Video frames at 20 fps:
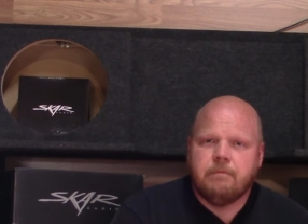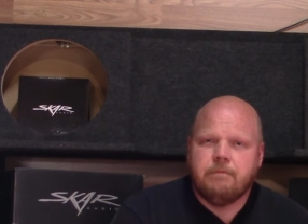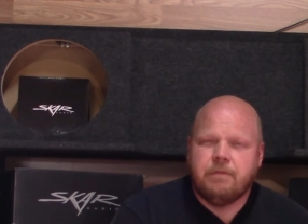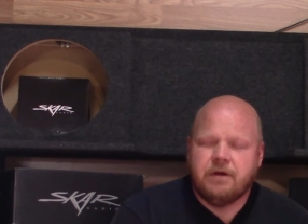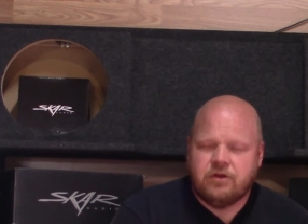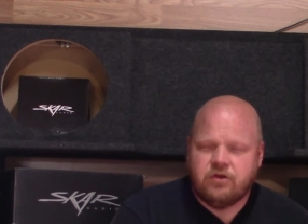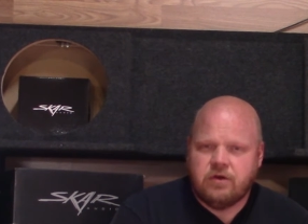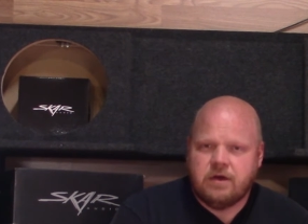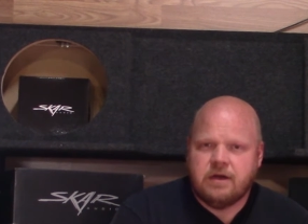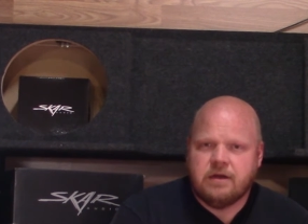
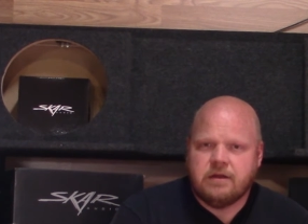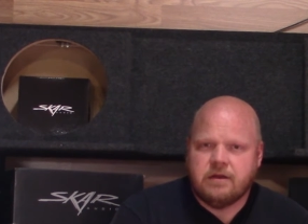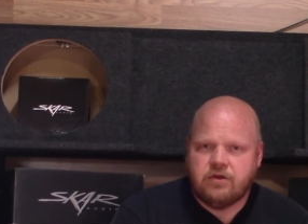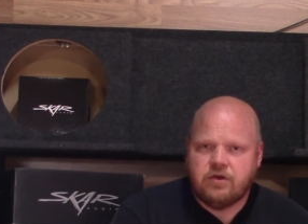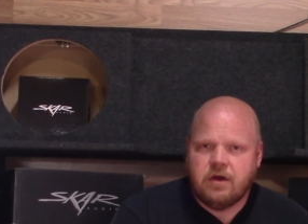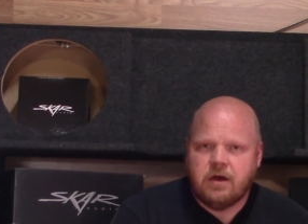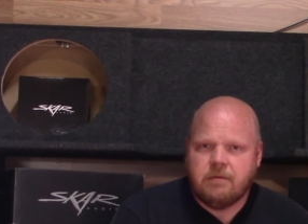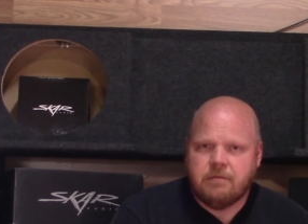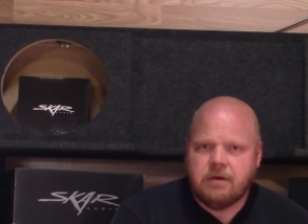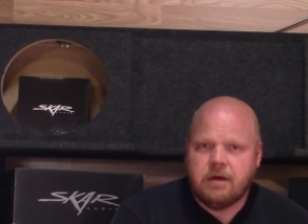but you get the
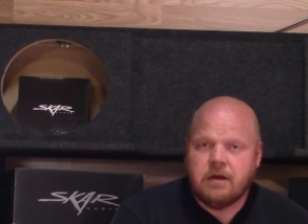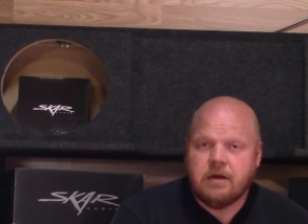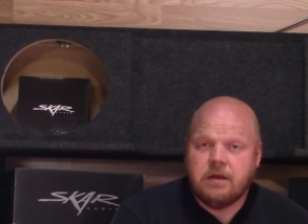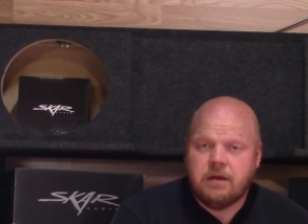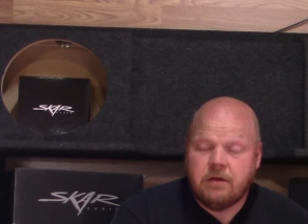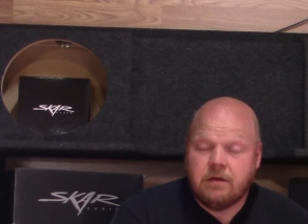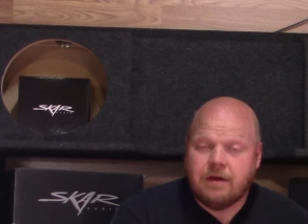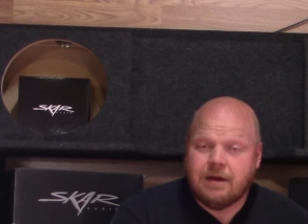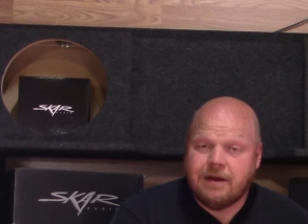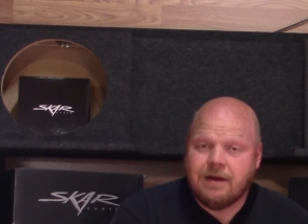job done and
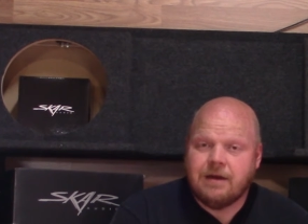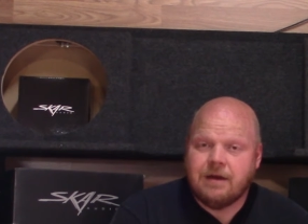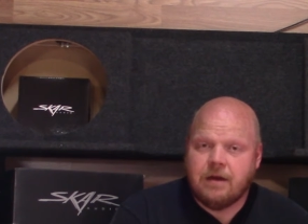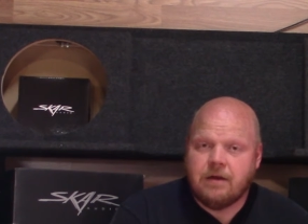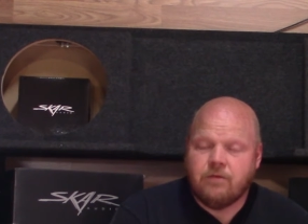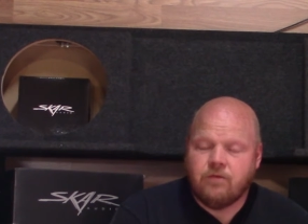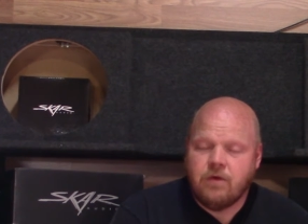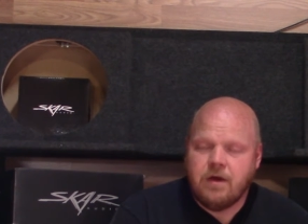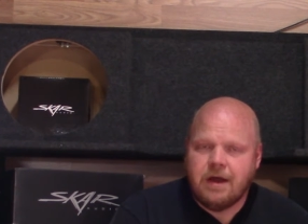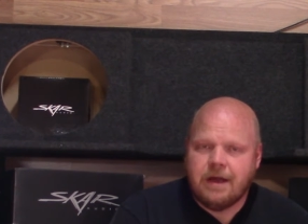you get it
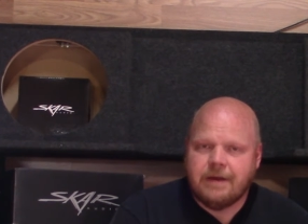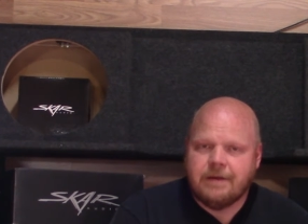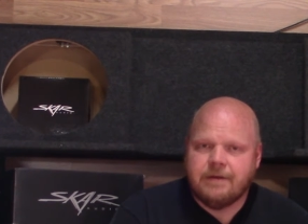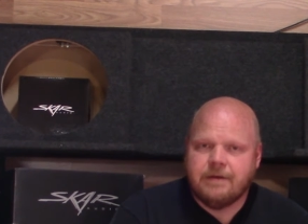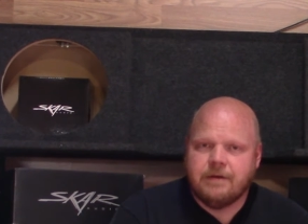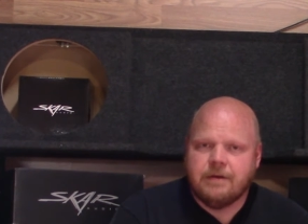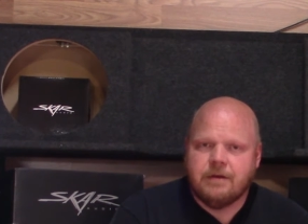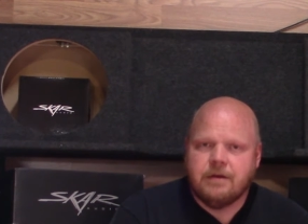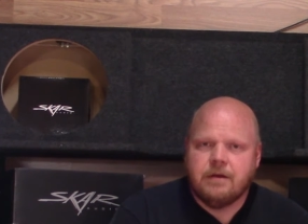done right.